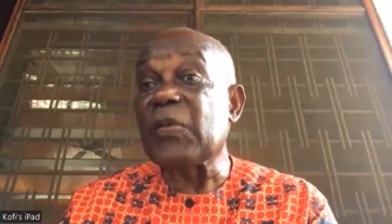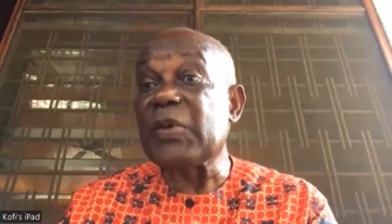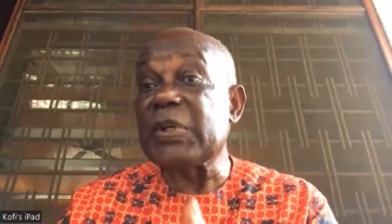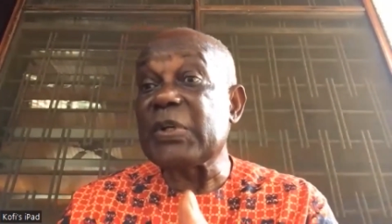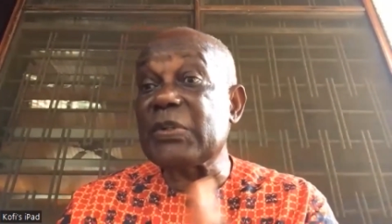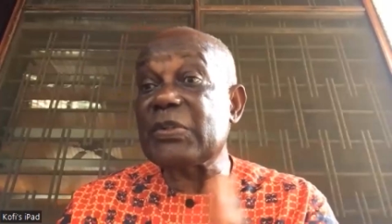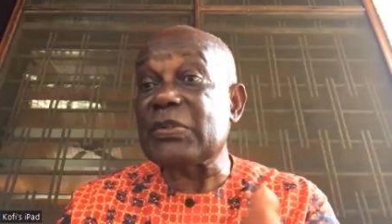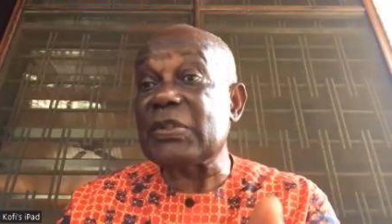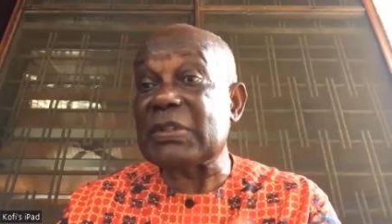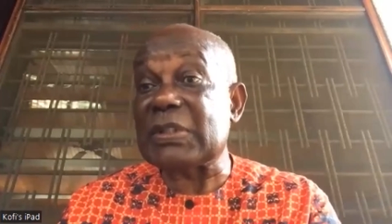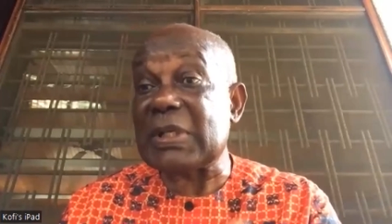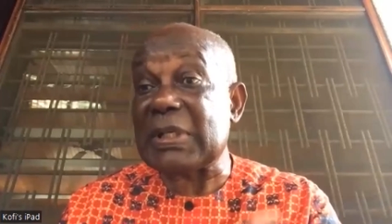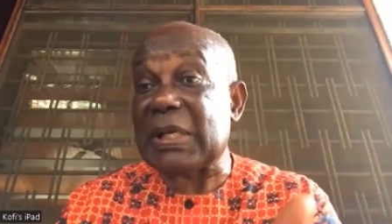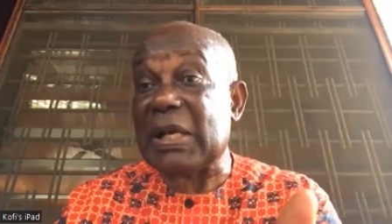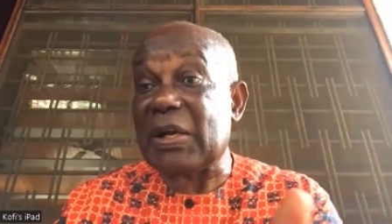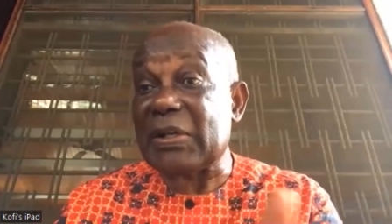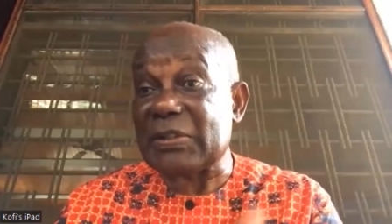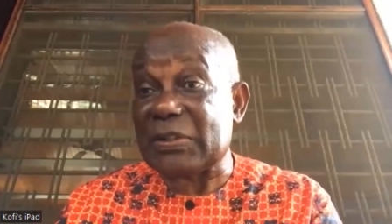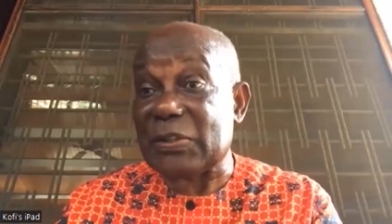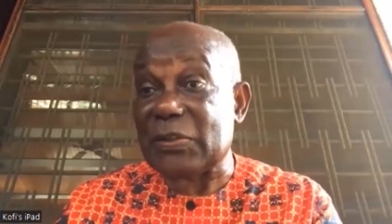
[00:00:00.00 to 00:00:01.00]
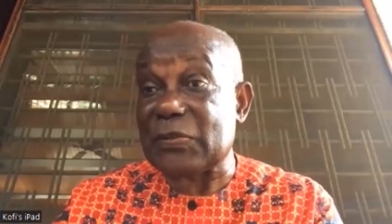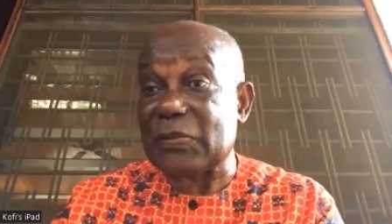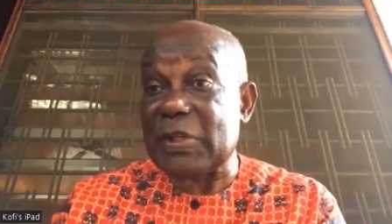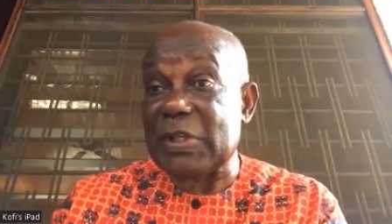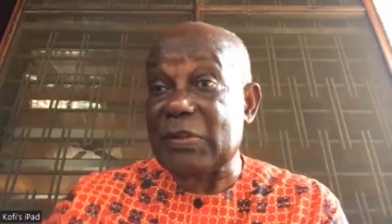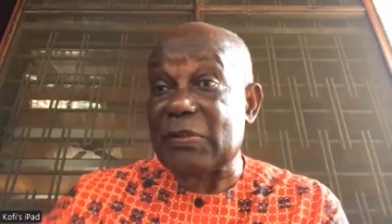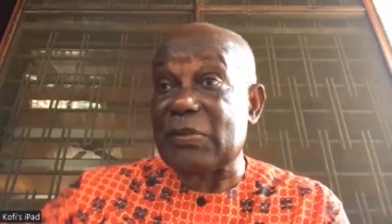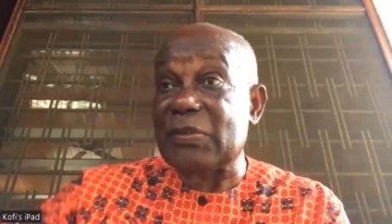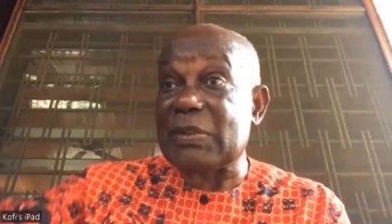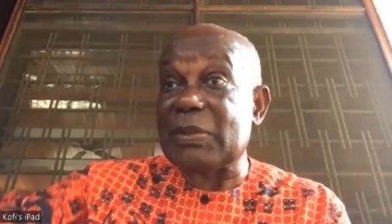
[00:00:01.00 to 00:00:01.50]
We used to take our
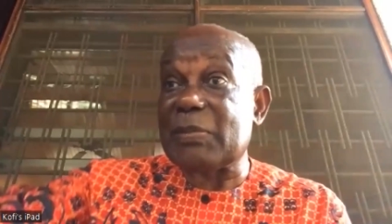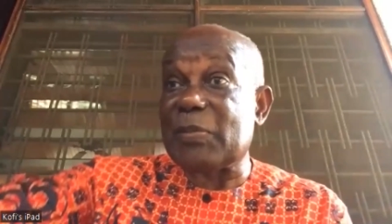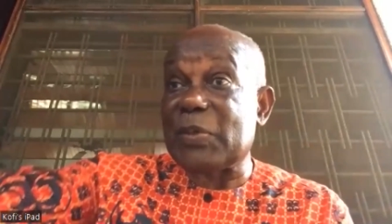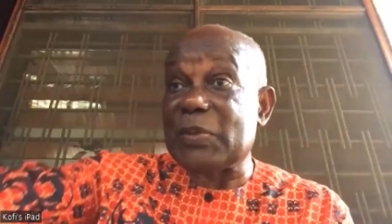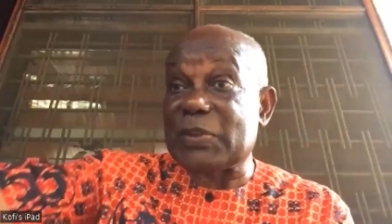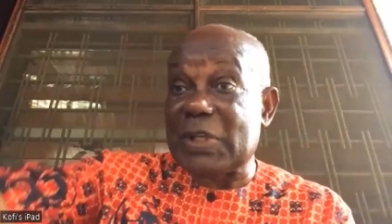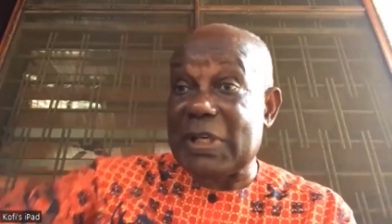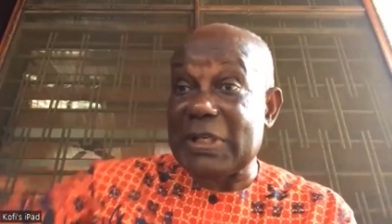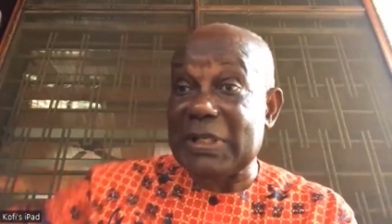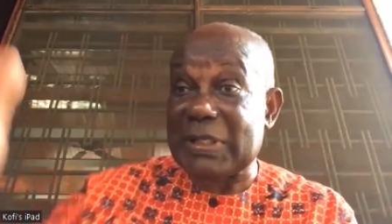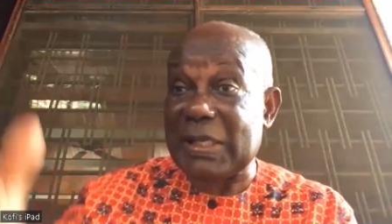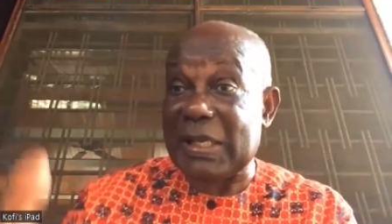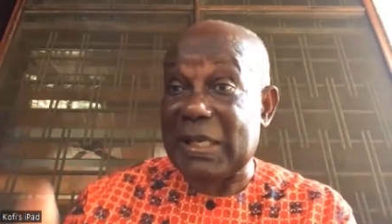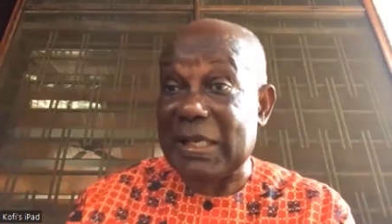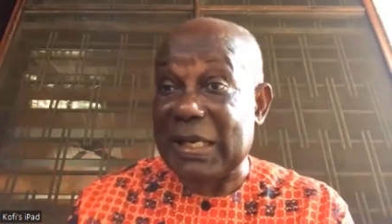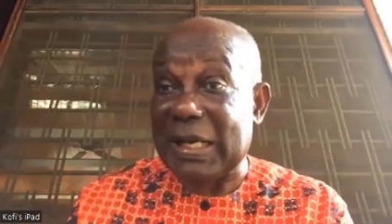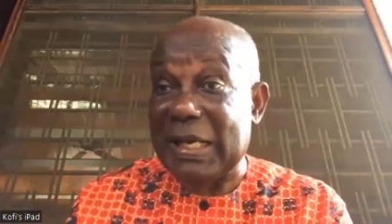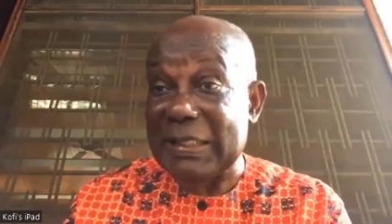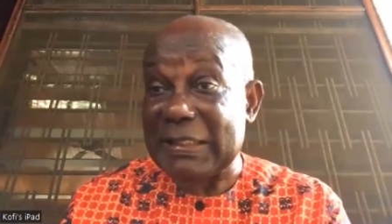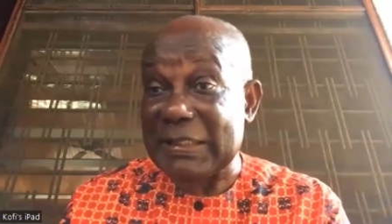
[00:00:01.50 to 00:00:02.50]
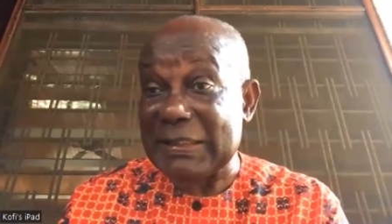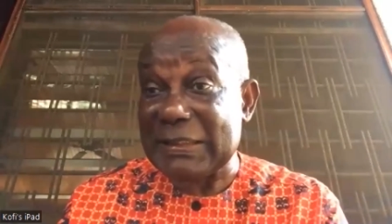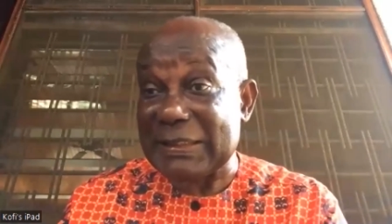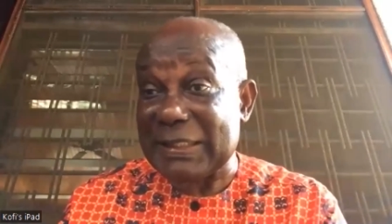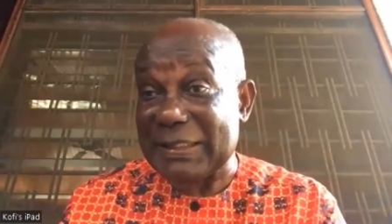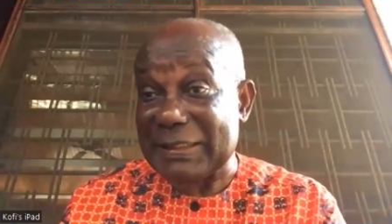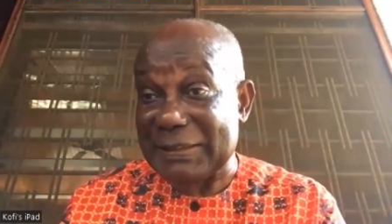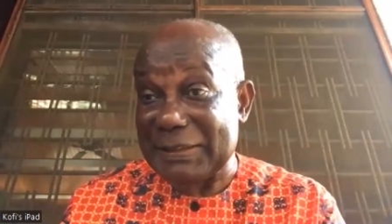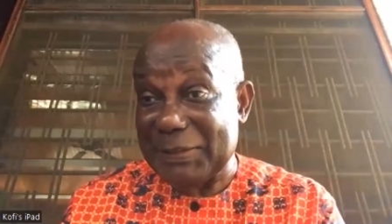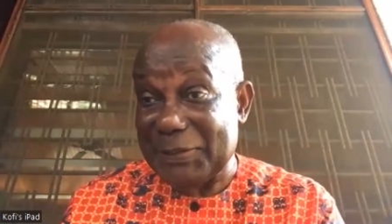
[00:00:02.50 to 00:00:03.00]
children to the botanical gardens
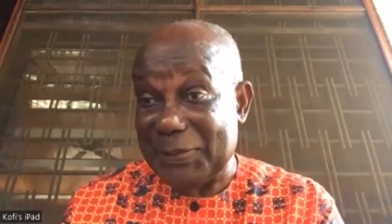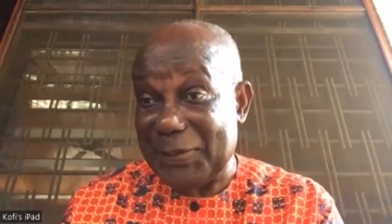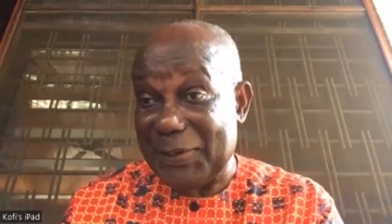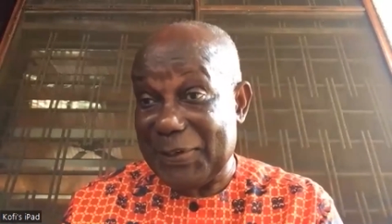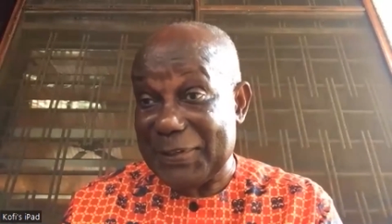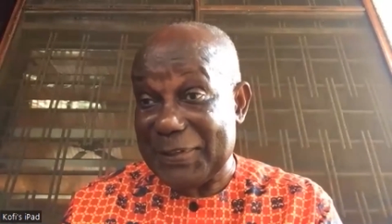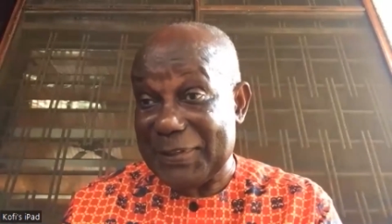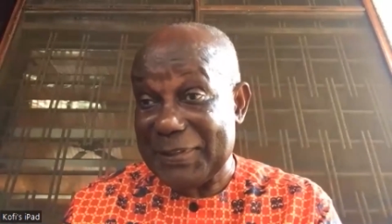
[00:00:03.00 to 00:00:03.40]
at Legon.